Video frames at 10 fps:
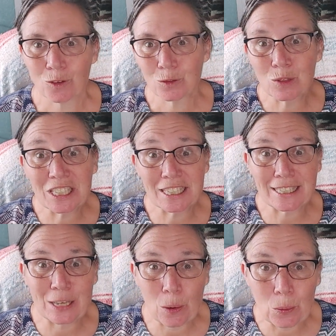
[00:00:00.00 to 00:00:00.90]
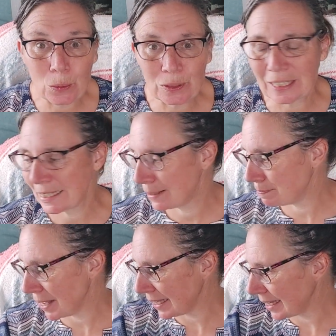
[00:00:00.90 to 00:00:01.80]
which is the oldest,
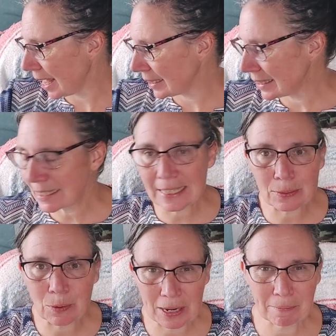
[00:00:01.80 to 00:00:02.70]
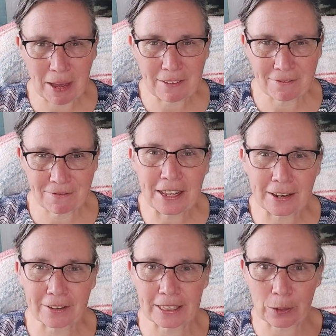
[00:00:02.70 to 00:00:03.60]
but this is one of my
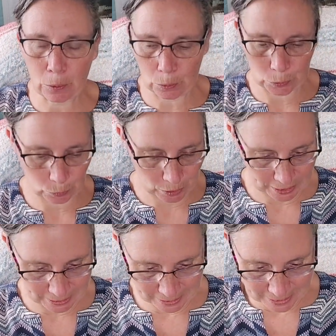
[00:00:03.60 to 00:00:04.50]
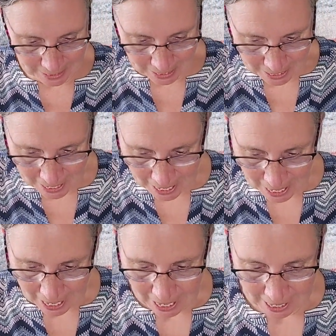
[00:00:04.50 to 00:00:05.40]
fairly old ones.
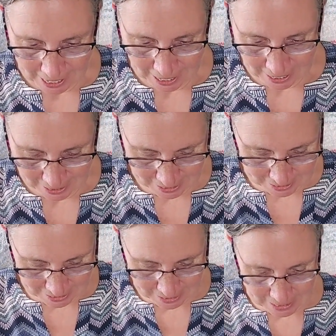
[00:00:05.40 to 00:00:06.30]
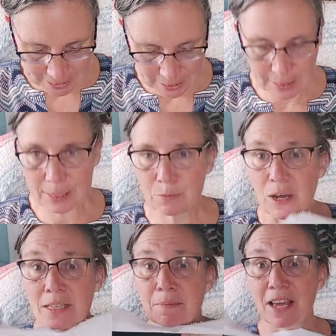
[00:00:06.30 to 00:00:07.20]
This
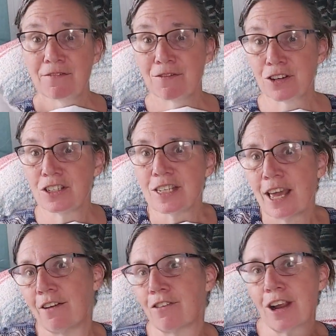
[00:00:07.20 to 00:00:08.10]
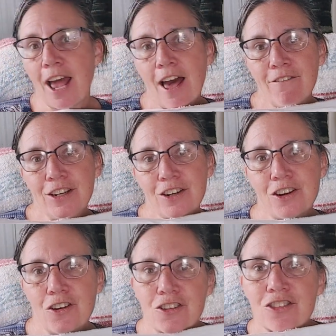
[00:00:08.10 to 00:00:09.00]
was my first ever Heaven
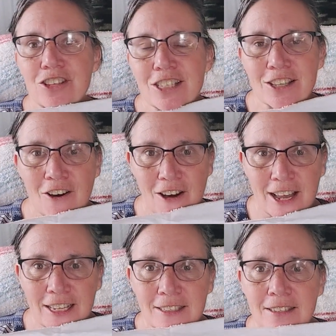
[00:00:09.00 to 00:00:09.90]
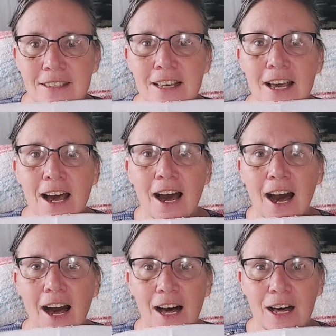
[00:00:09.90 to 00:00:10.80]
and Earth designs.
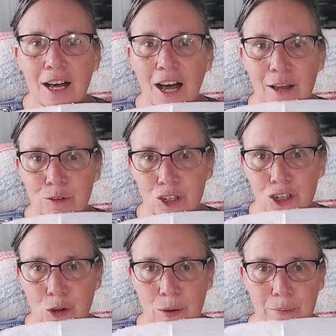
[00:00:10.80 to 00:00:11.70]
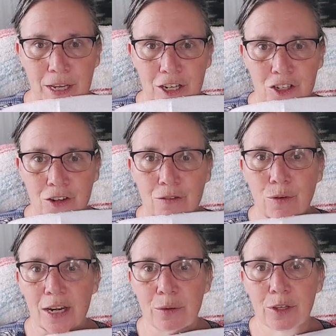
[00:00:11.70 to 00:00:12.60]
I will show a picture of
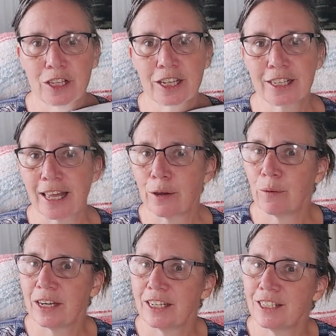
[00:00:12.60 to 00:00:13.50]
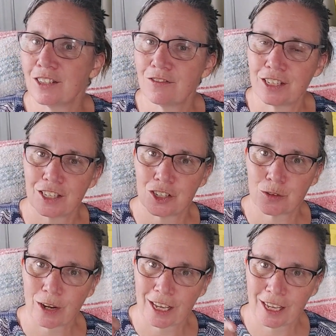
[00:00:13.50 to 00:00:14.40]
what it will look like when it is
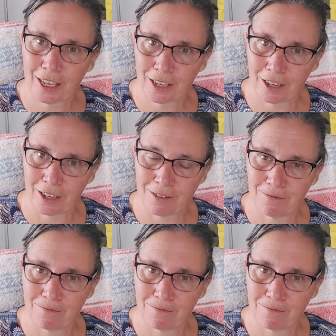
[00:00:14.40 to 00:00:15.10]
finished right here.